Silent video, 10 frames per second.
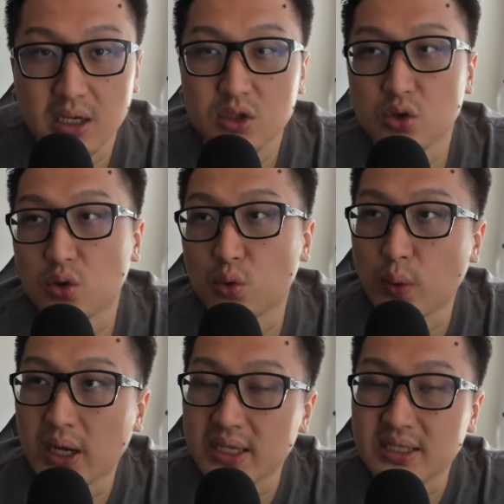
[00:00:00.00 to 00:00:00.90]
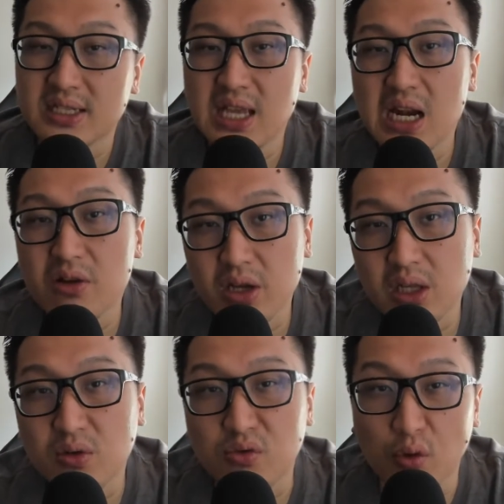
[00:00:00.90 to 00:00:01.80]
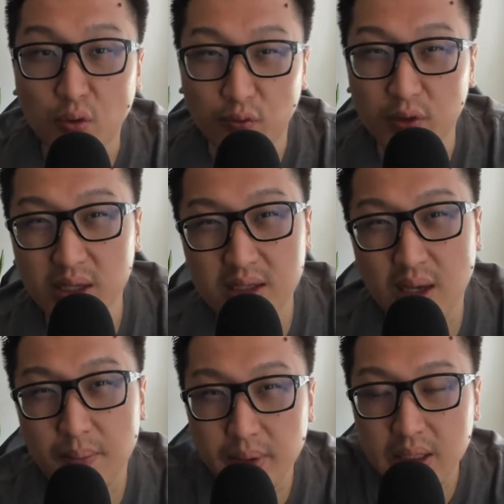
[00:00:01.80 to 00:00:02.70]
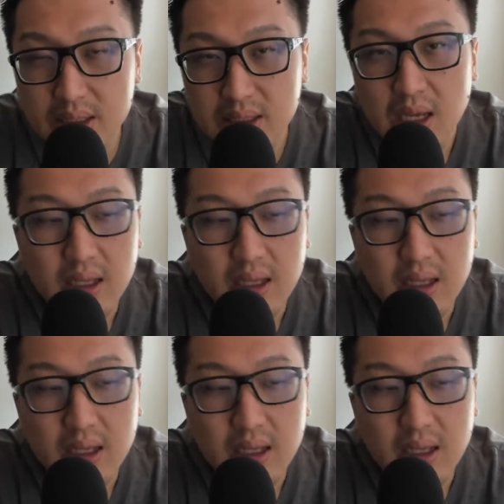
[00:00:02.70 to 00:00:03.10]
So when there's accelerated growth in these companies,